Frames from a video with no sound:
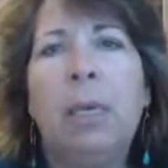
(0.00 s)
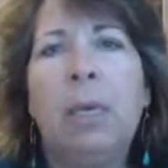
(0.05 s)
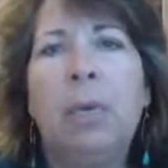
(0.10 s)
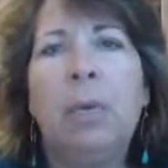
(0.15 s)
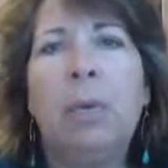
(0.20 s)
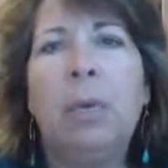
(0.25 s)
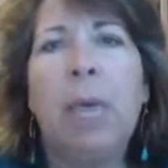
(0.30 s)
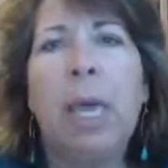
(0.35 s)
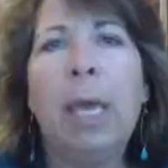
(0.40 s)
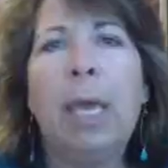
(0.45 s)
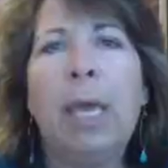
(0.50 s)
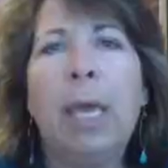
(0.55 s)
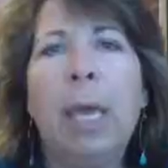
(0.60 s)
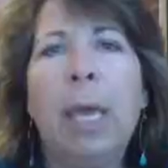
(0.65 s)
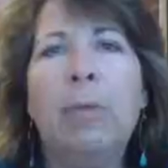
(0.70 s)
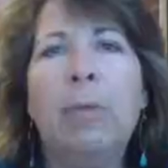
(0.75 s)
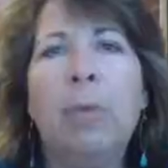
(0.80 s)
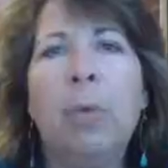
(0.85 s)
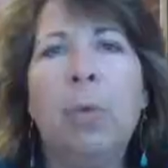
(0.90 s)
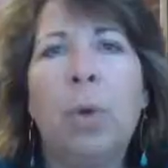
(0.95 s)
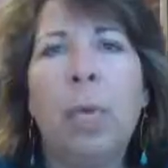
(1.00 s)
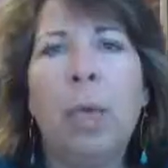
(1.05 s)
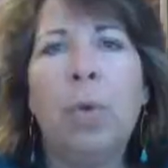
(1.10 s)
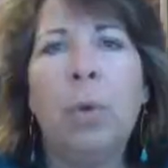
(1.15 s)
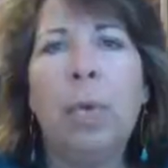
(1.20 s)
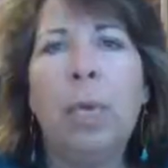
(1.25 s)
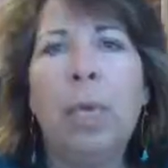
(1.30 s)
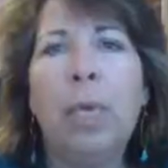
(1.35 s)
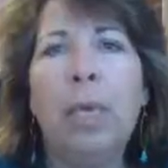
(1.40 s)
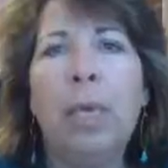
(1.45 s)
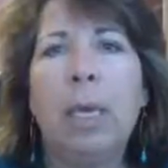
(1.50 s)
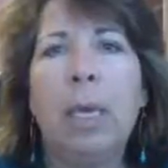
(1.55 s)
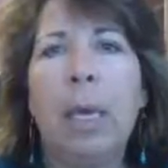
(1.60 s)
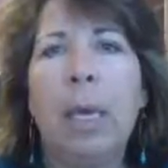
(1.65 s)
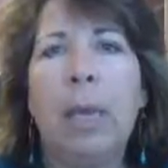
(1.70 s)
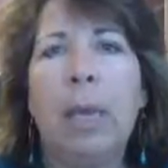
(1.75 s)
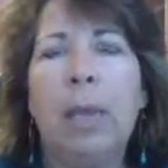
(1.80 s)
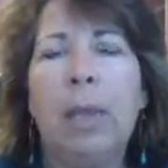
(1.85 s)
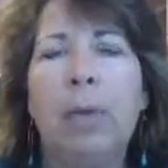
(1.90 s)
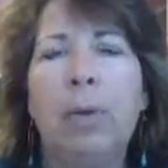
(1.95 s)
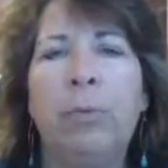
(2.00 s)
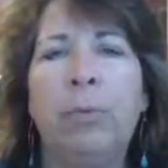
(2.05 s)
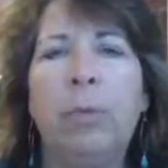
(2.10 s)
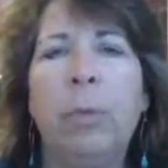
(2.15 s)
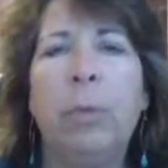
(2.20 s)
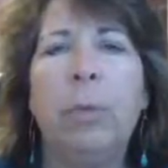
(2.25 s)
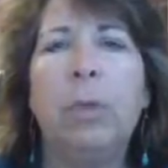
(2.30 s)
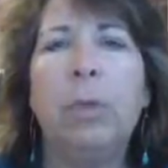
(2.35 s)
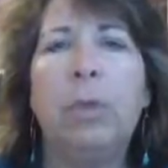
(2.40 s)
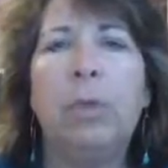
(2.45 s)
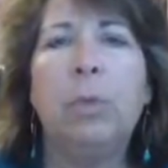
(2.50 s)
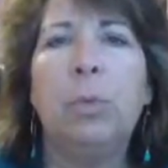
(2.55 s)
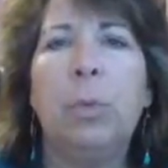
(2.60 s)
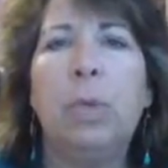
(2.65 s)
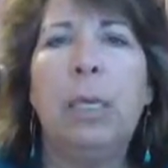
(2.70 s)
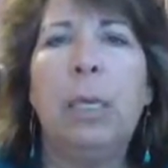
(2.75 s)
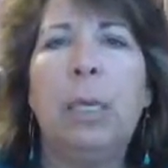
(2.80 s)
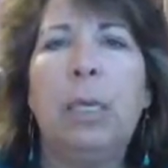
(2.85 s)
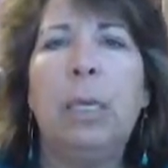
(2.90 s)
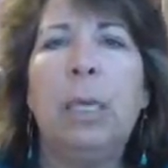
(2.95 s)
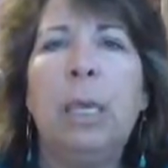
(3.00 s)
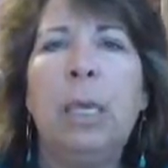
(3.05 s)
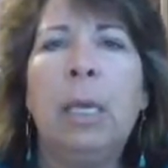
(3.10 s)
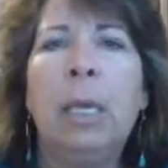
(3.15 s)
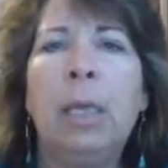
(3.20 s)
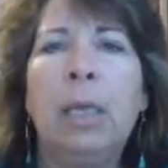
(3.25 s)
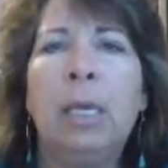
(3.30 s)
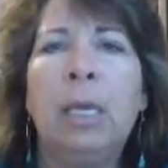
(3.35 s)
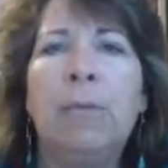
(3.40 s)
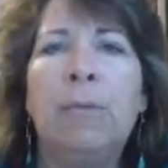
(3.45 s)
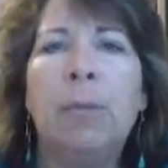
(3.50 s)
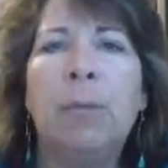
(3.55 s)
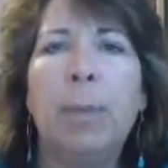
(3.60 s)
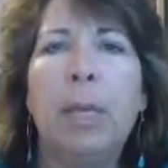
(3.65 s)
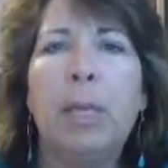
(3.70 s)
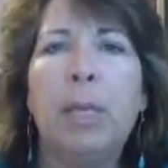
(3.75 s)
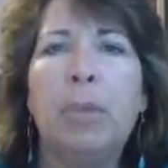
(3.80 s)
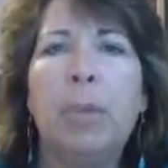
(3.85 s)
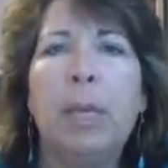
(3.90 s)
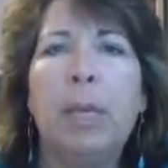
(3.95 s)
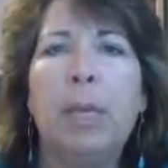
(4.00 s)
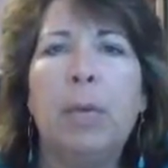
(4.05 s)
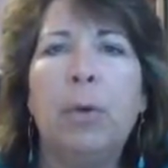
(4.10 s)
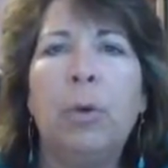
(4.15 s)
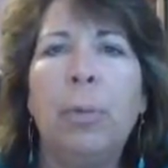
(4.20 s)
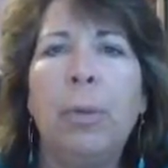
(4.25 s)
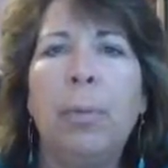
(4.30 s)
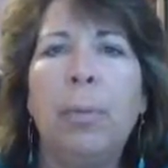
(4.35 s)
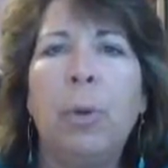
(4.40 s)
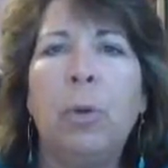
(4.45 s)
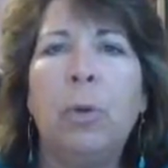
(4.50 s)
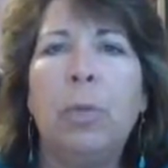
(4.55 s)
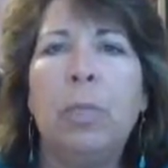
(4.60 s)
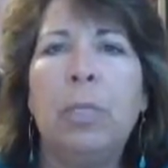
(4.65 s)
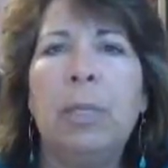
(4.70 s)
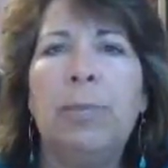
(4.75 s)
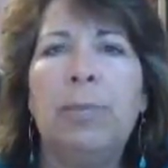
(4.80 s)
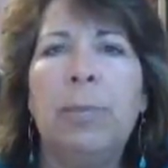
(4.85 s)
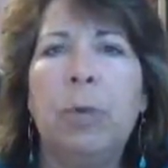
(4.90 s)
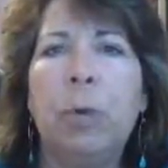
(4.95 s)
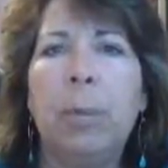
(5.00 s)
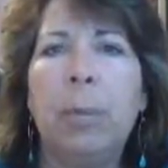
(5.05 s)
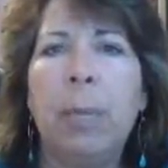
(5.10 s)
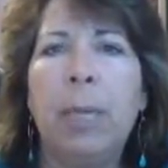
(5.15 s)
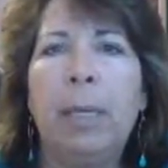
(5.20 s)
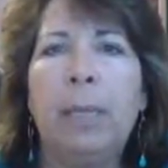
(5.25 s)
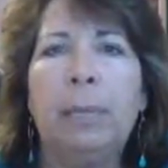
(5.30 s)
So again, have a great week, and I look forward to reading the information that you'll be posting for me.